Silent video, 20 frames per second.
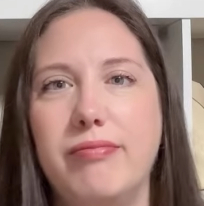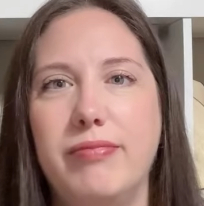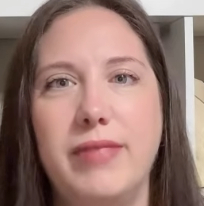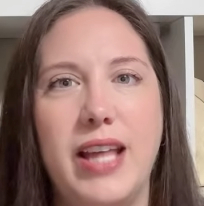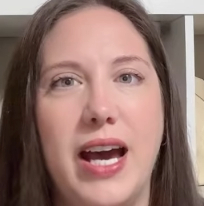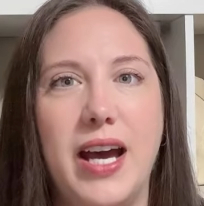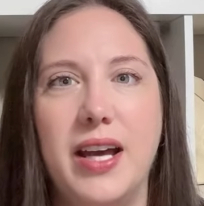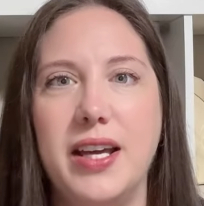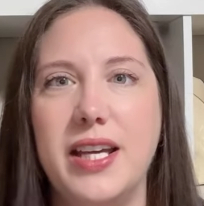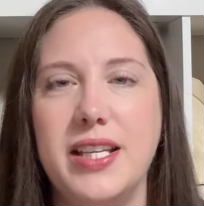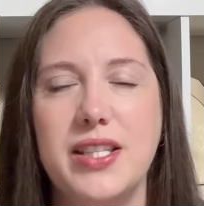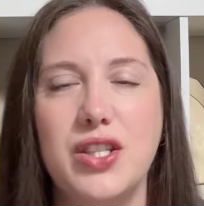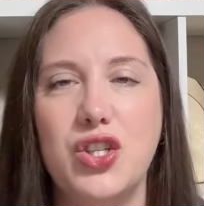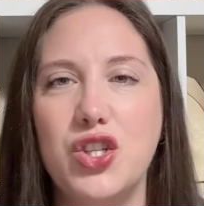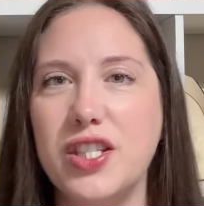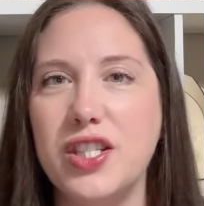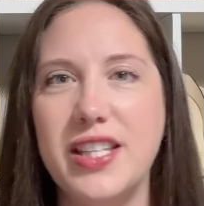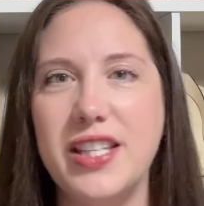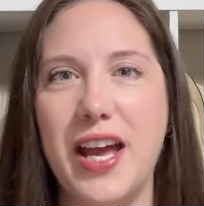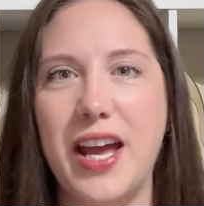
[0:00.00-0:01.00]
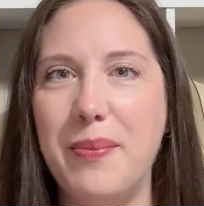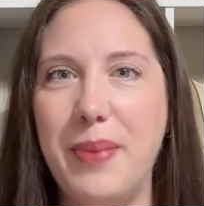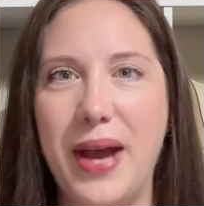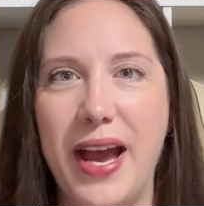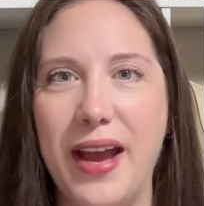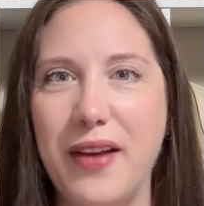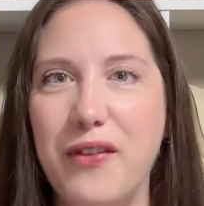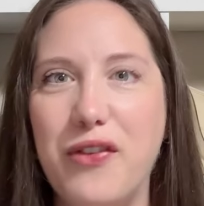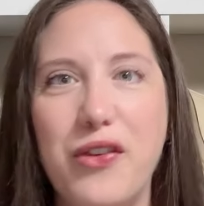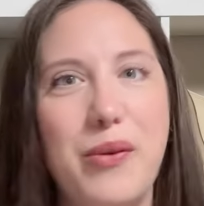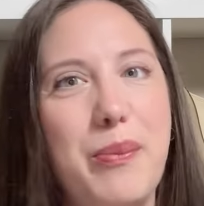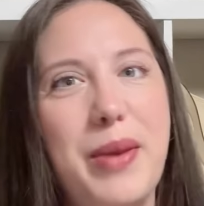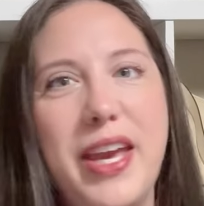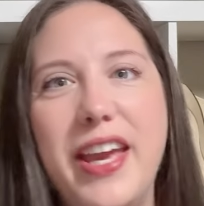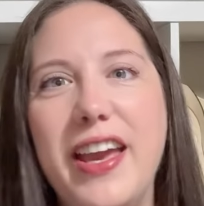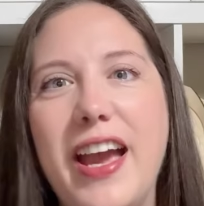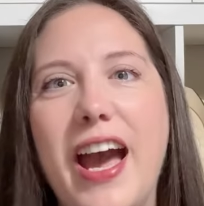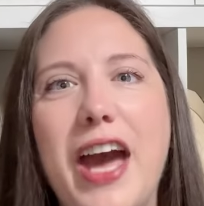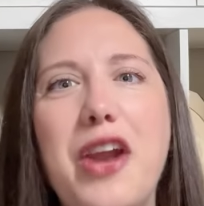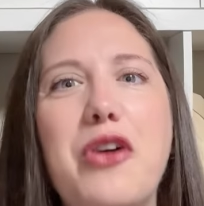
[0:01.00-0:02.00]
that is just not a bag for
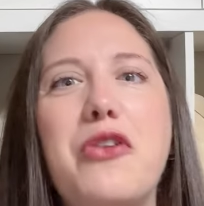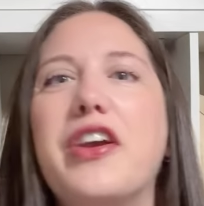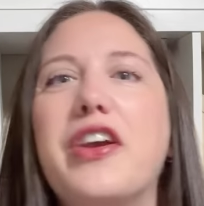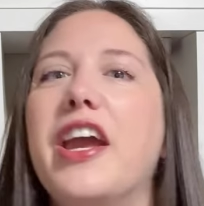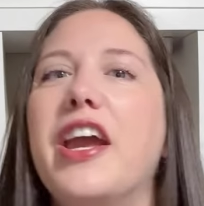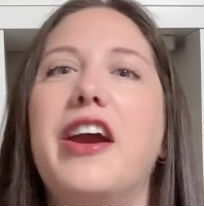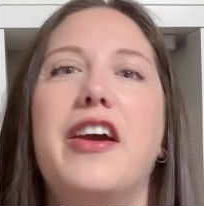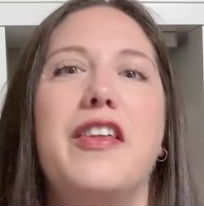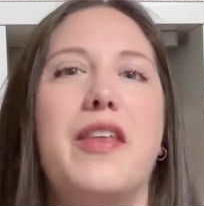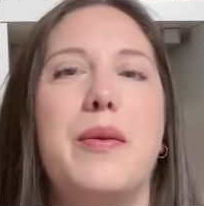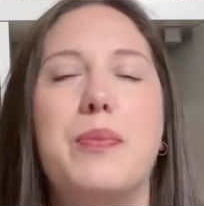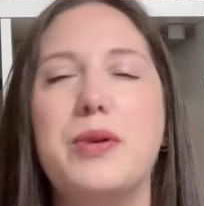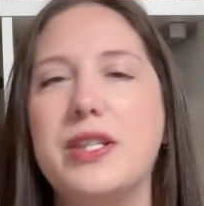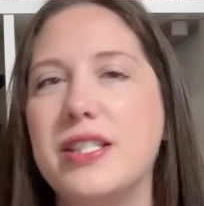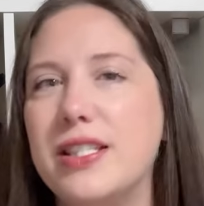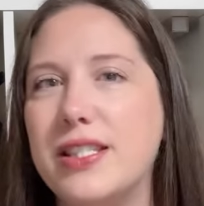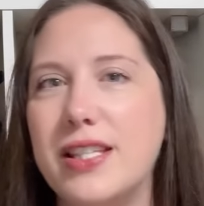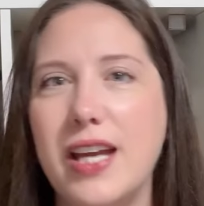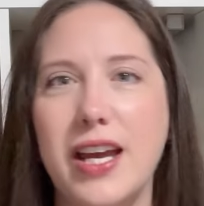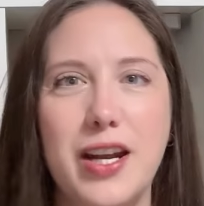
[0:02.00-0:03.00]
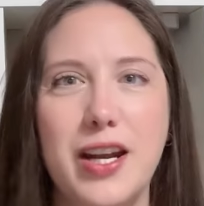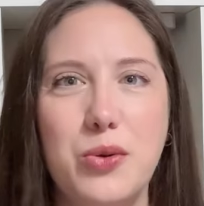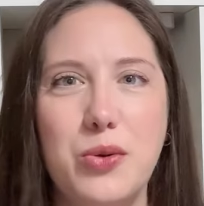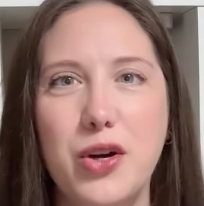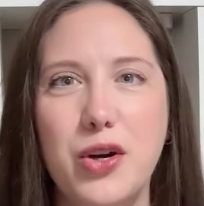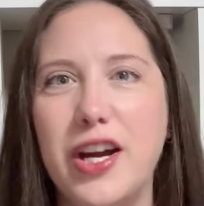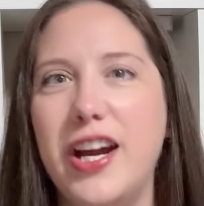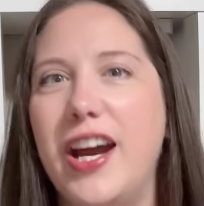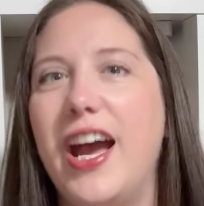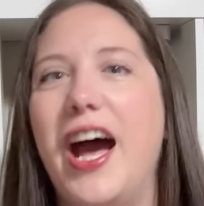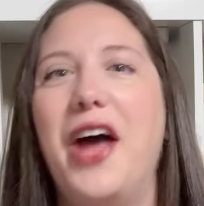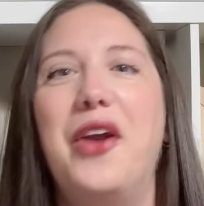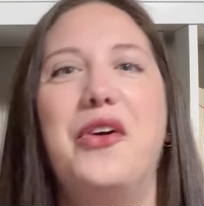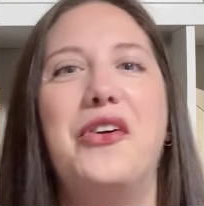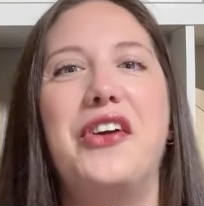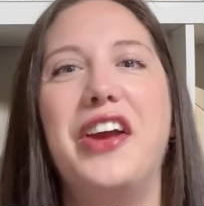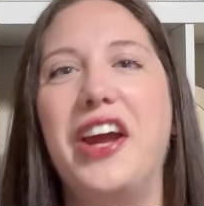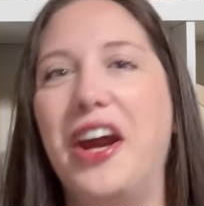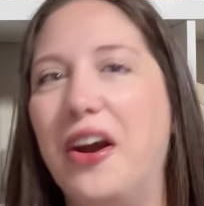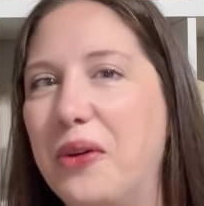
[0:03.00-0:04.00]
me. I don't care that Princess Diana wore it. I
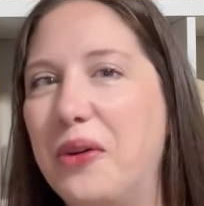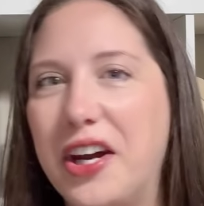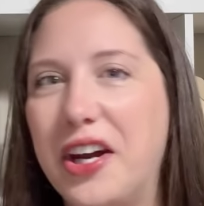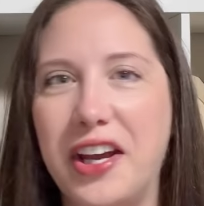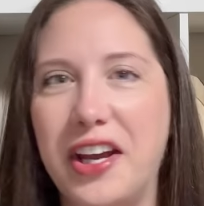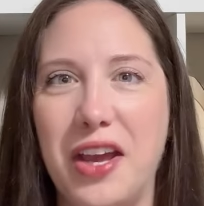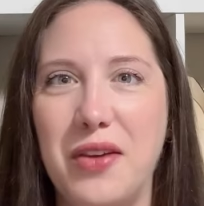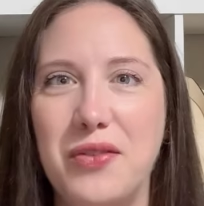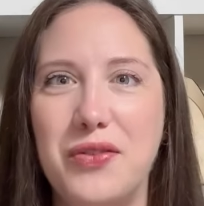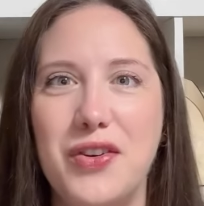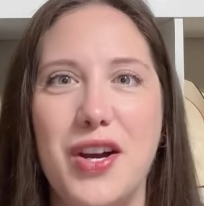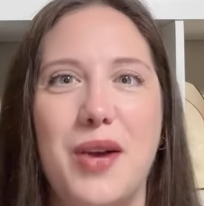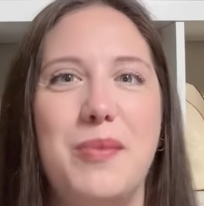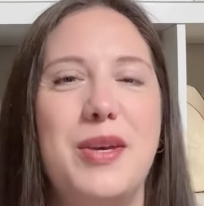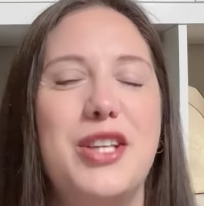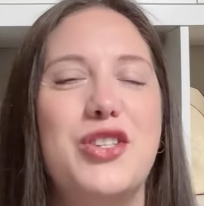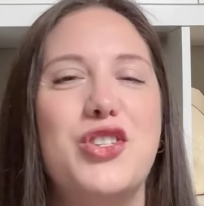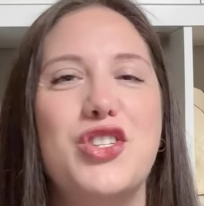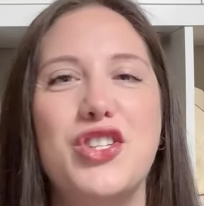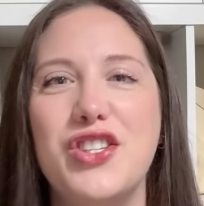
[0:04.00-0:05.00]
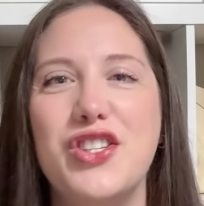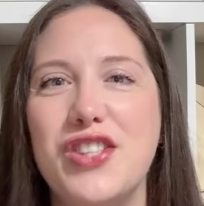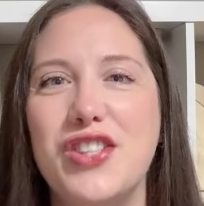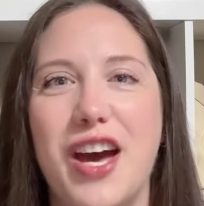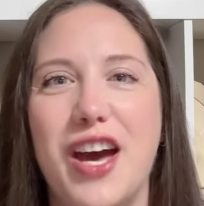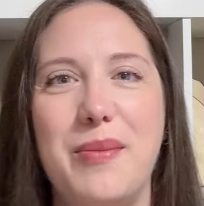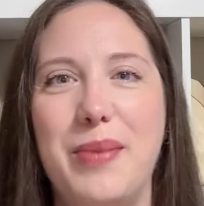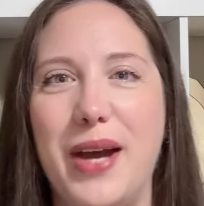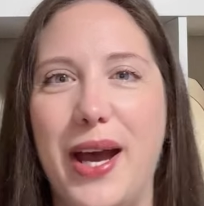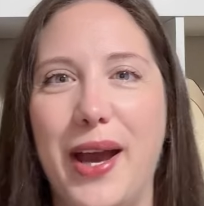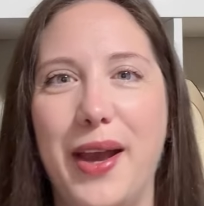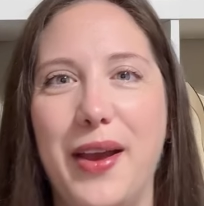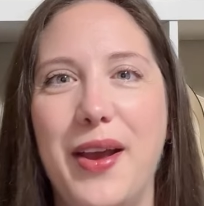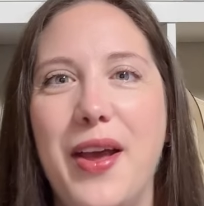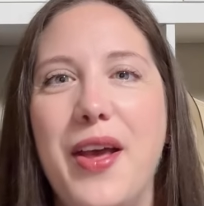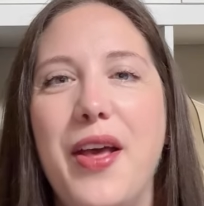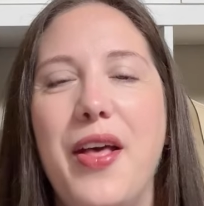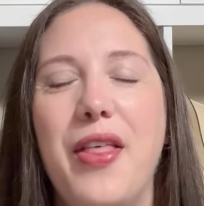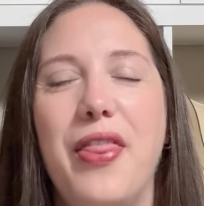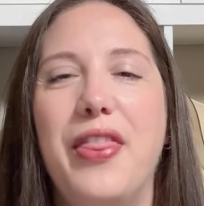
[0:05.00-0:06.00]
don't care where it came from. It's just not a bag
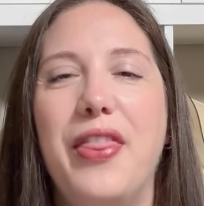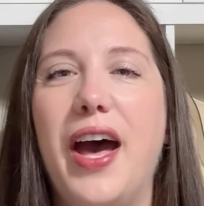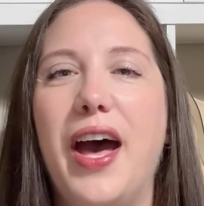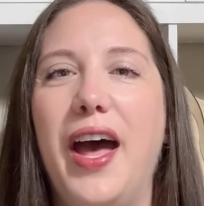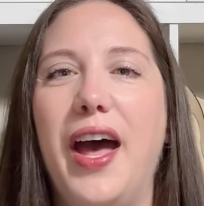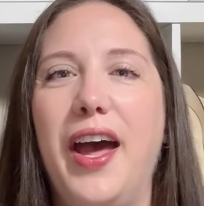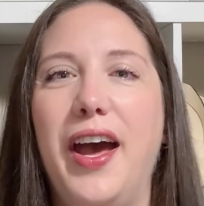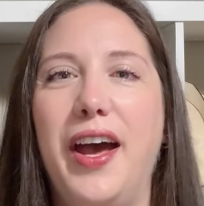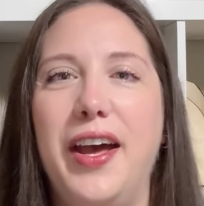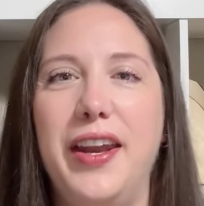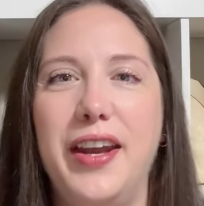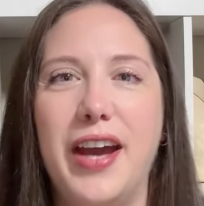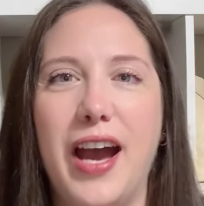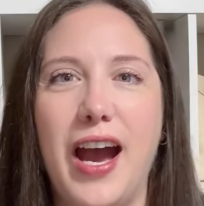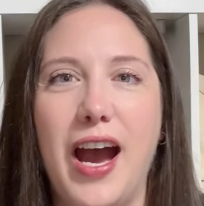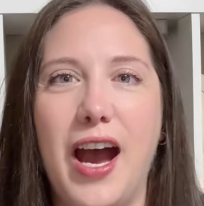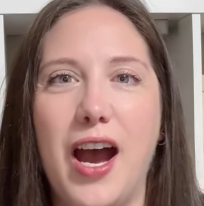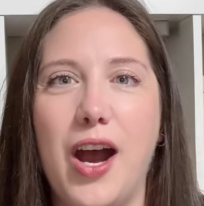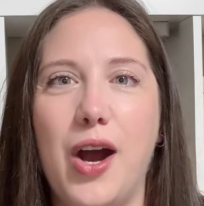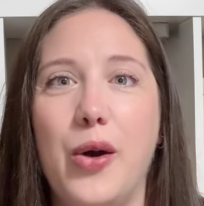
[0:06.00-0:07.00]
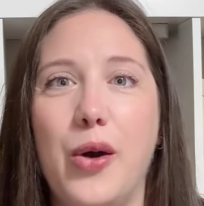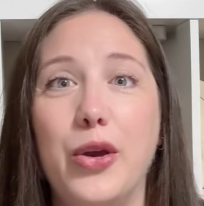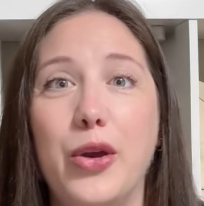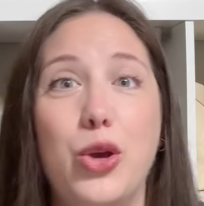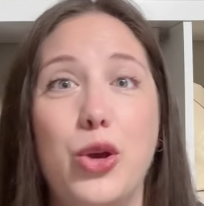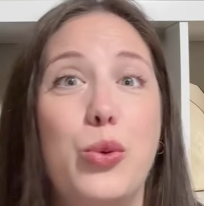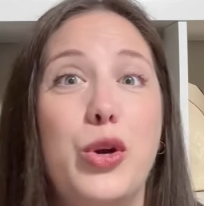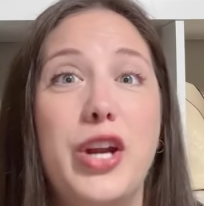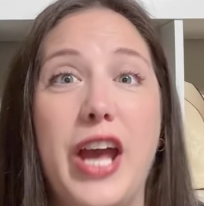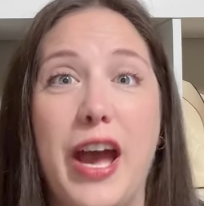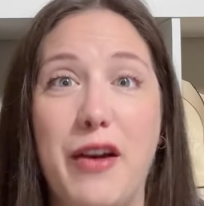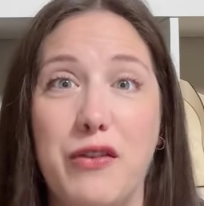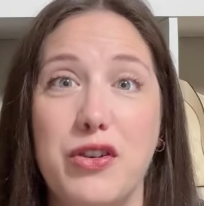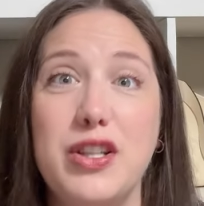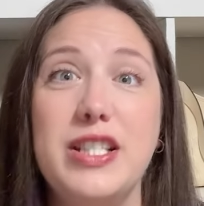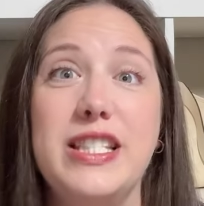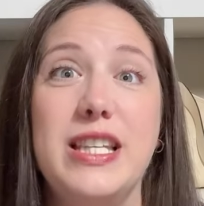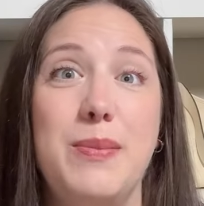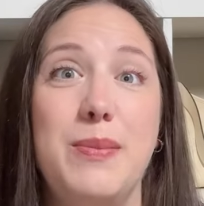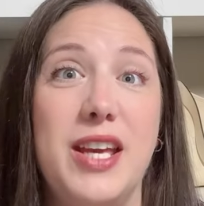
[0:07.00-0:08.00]
that uh, you would ever
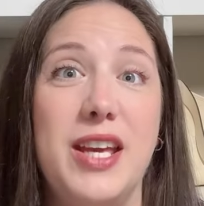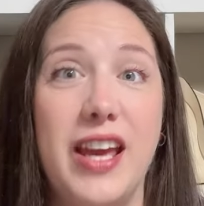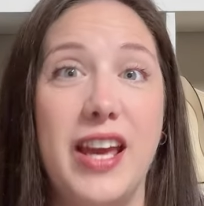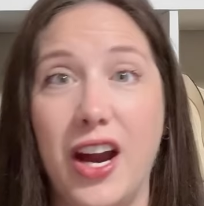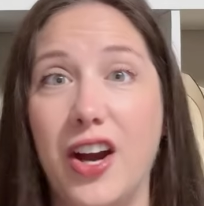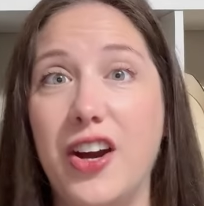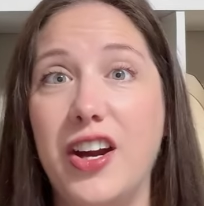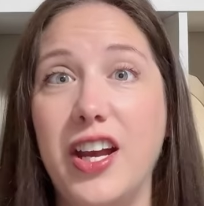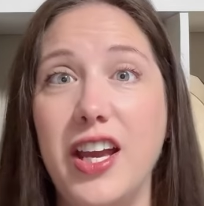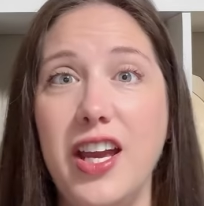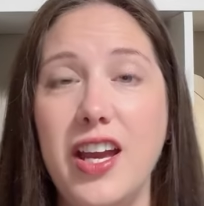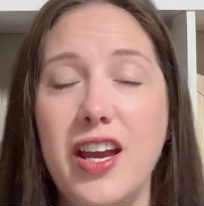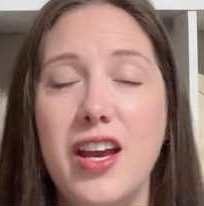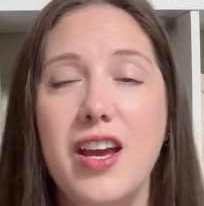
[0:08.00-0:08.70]
see me carry